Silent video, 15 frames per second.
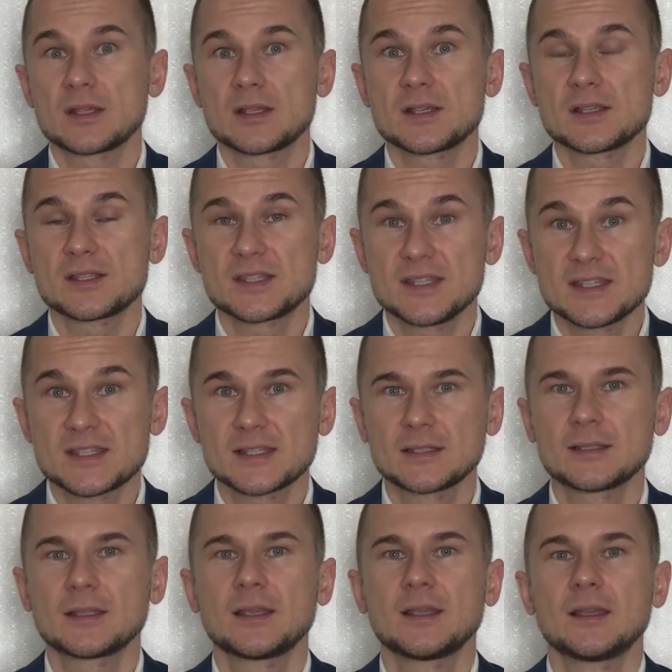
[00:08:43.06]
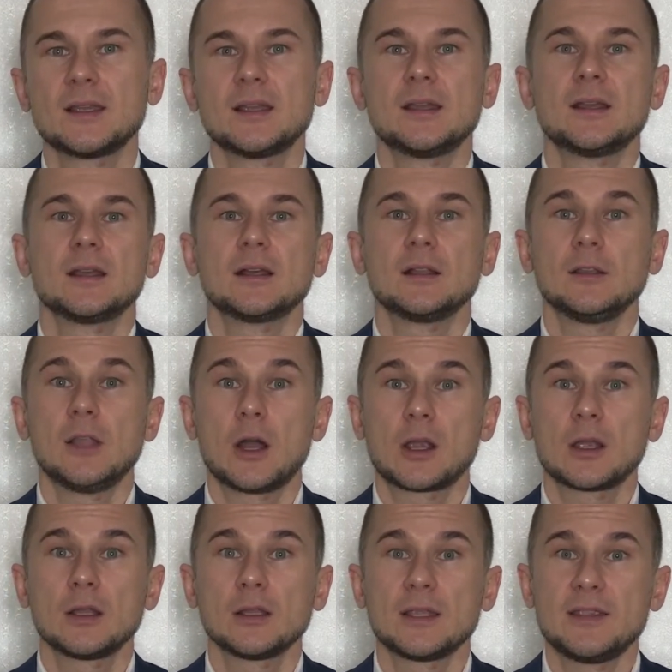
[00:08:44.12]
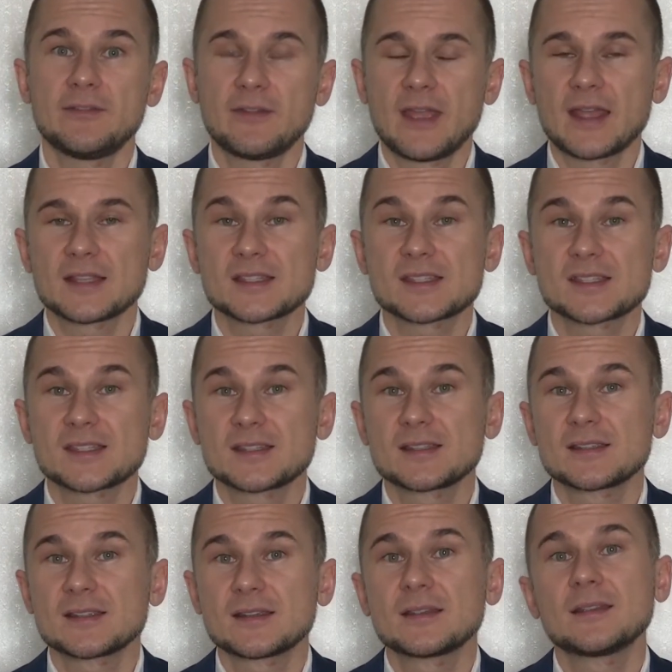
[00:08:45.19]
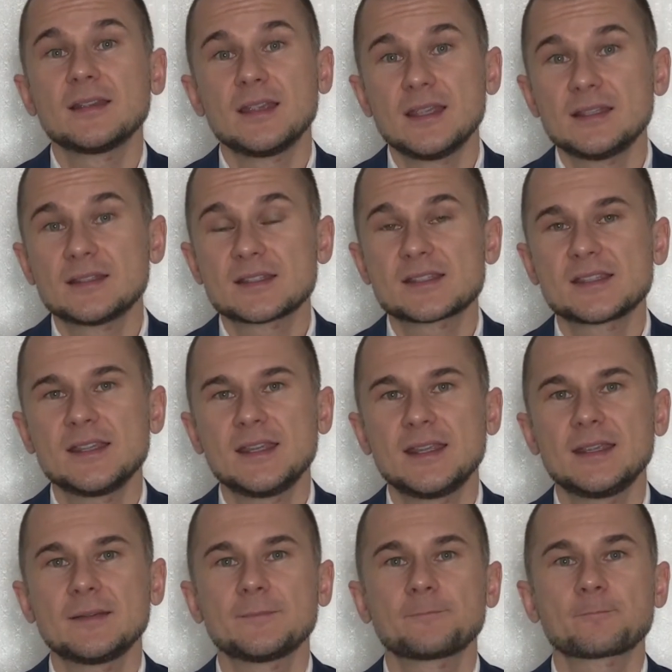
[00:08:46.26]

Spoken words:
season, local events in the city,